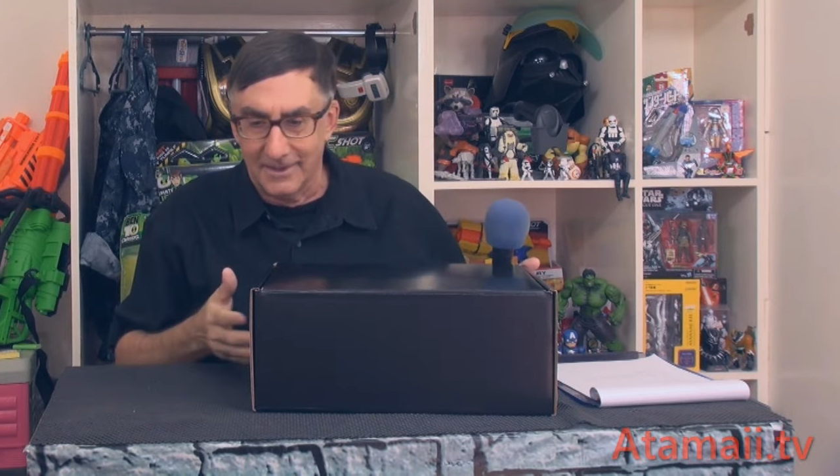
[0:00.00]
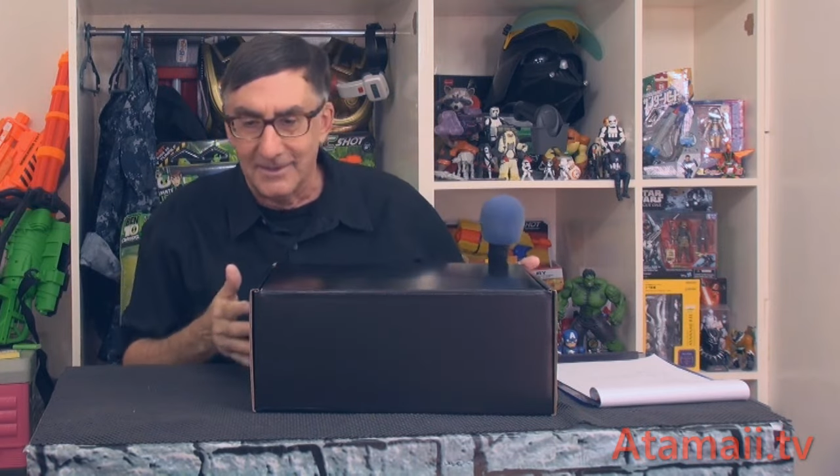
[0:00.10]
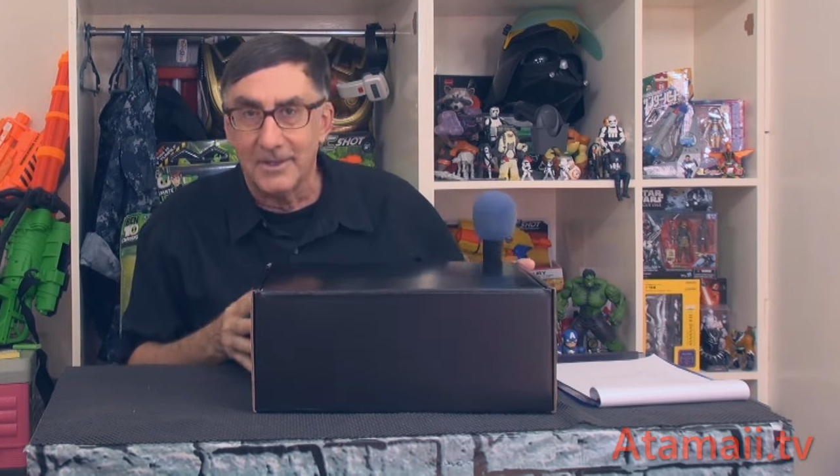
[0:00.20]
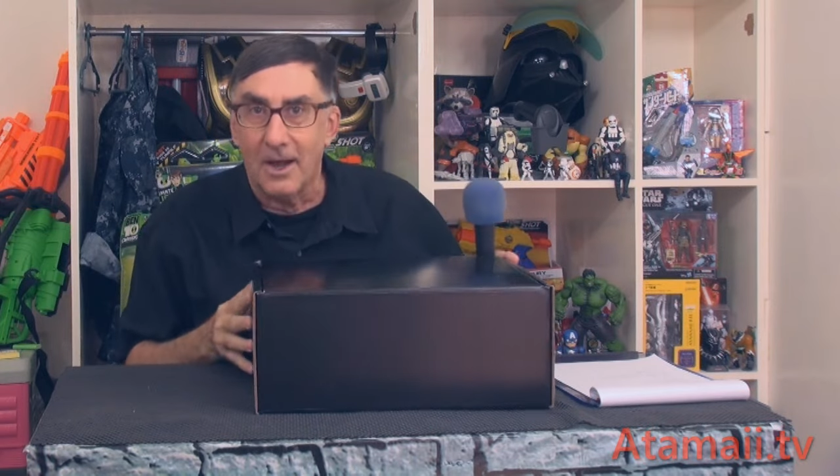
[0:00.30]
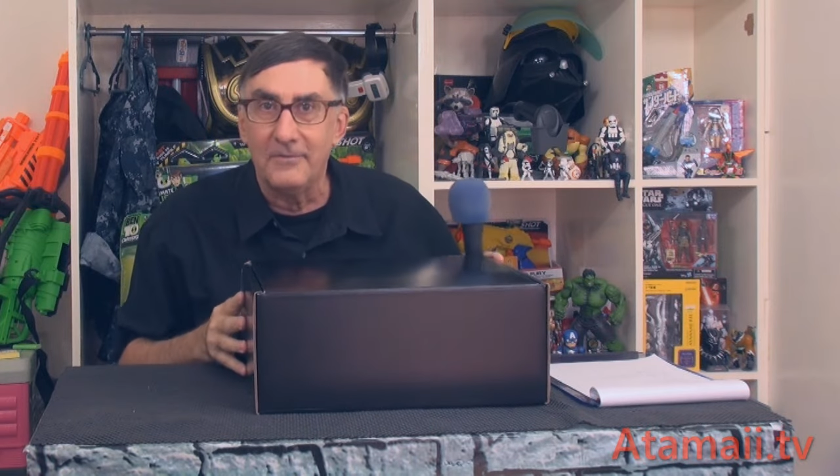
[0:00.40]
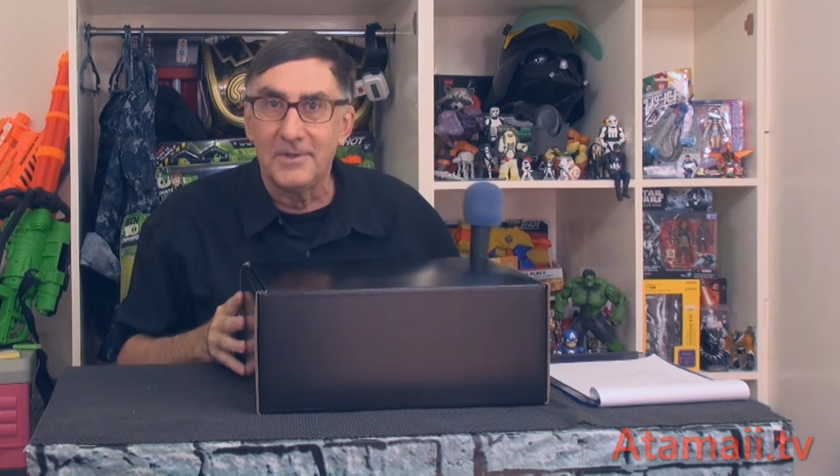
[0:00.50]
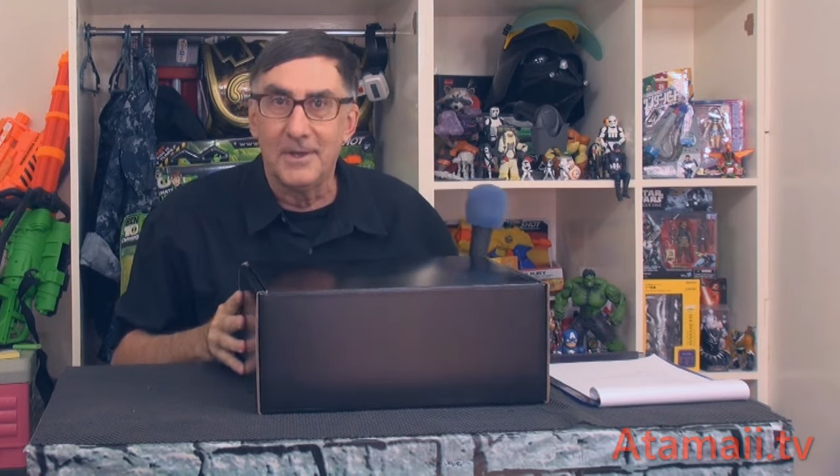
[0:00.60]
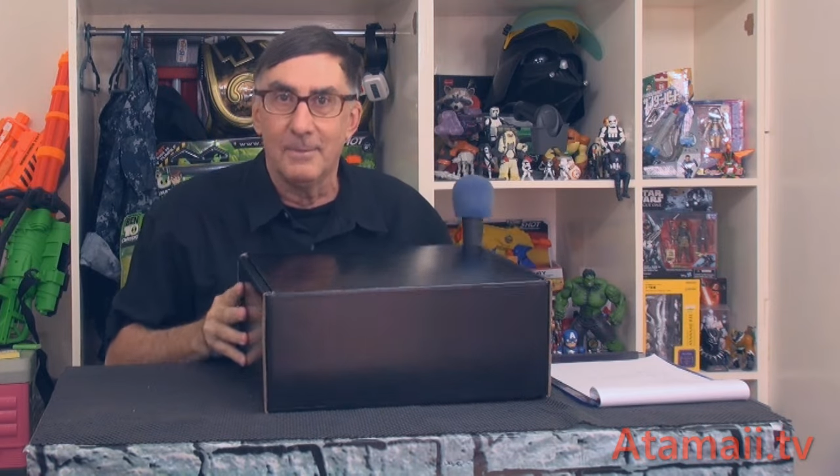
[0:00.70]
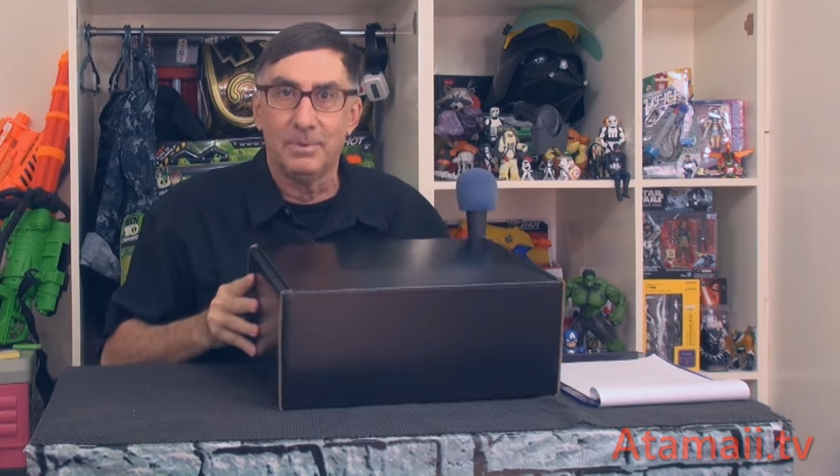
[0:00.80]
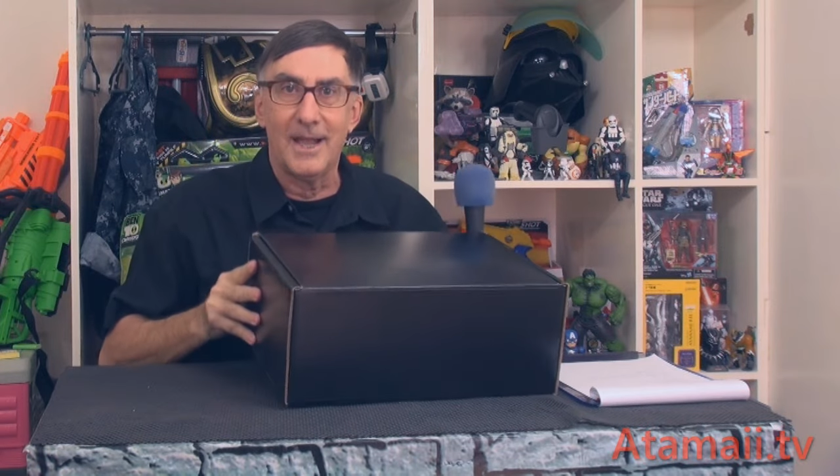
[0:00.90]
This is
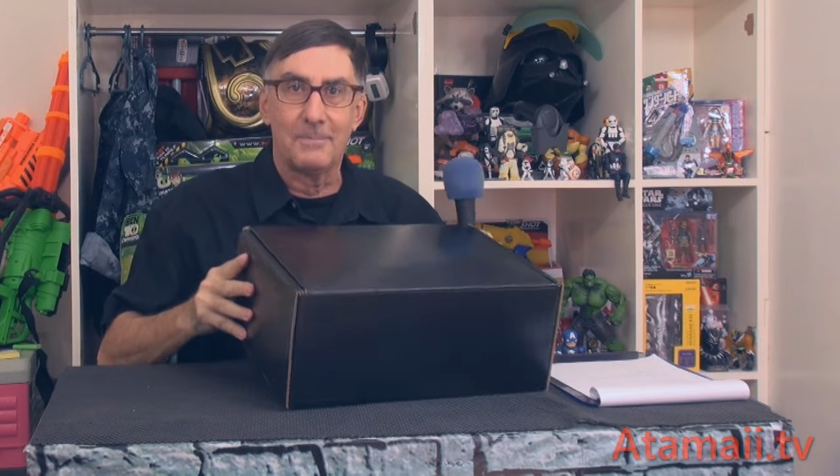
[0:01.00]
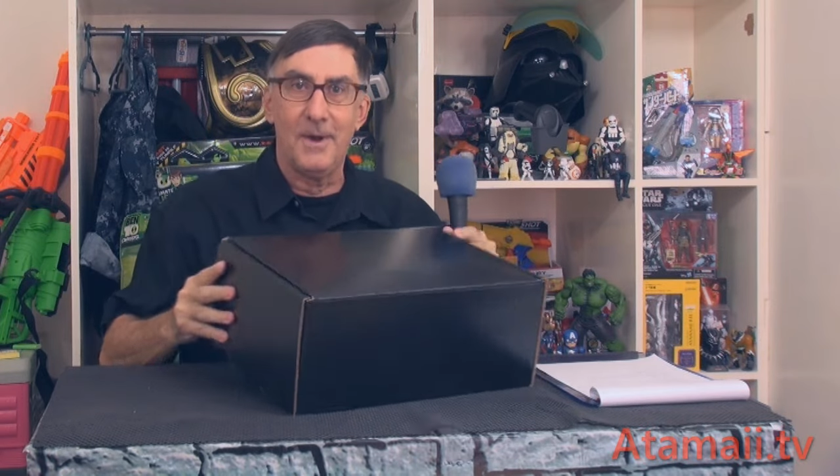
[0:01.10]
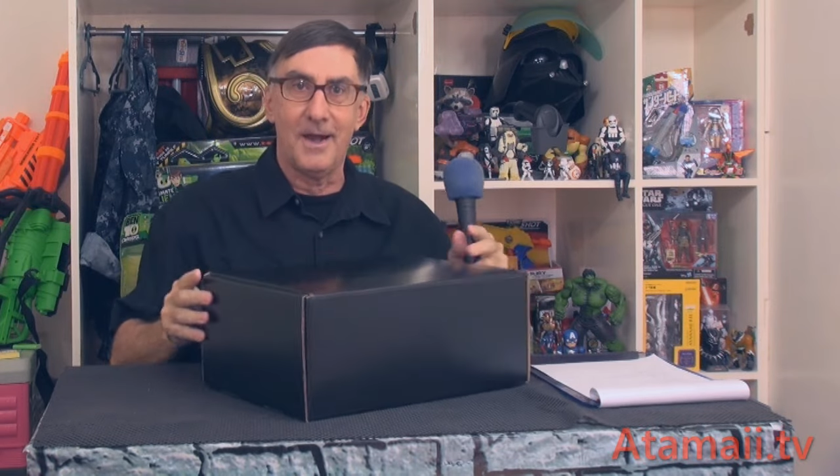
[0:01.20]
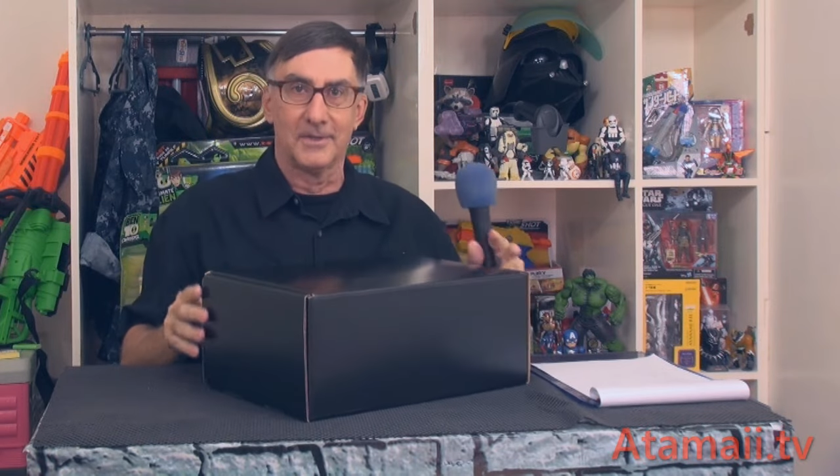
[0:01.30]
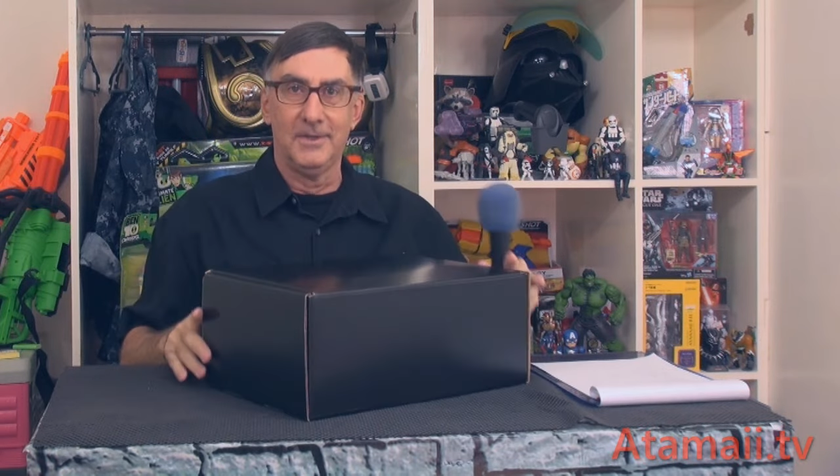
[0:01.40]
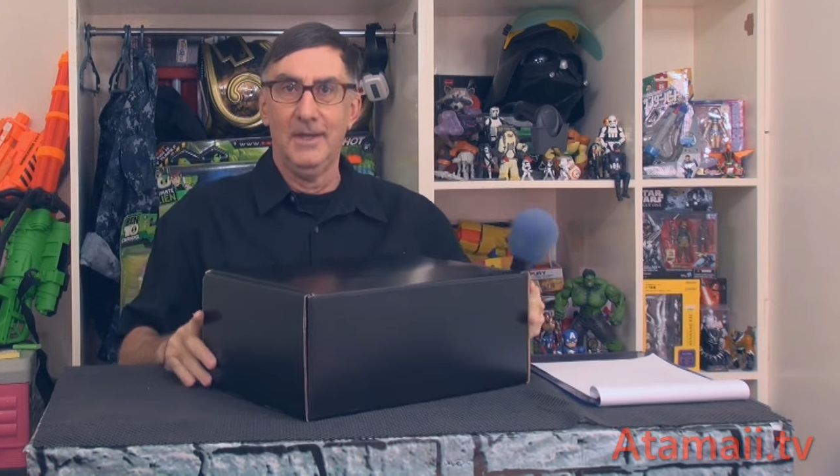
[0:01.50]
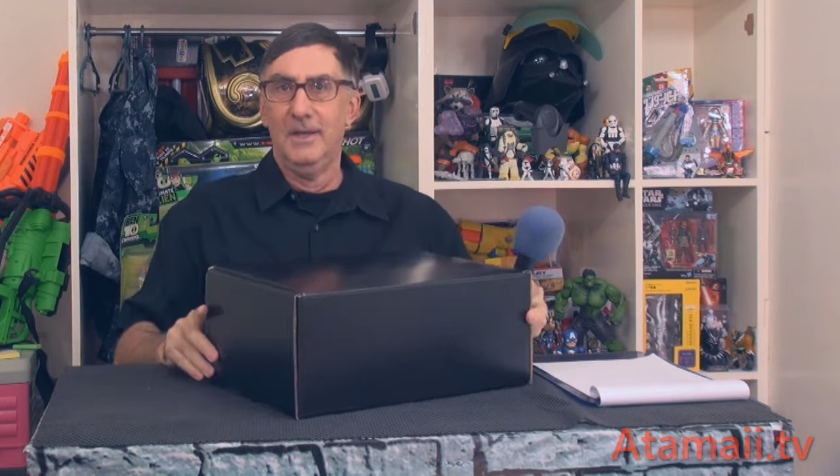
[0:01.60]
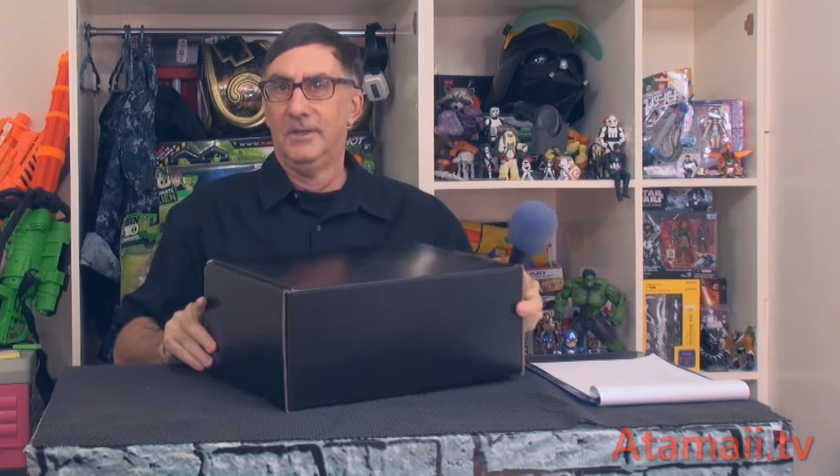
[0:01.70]
obviously a black box.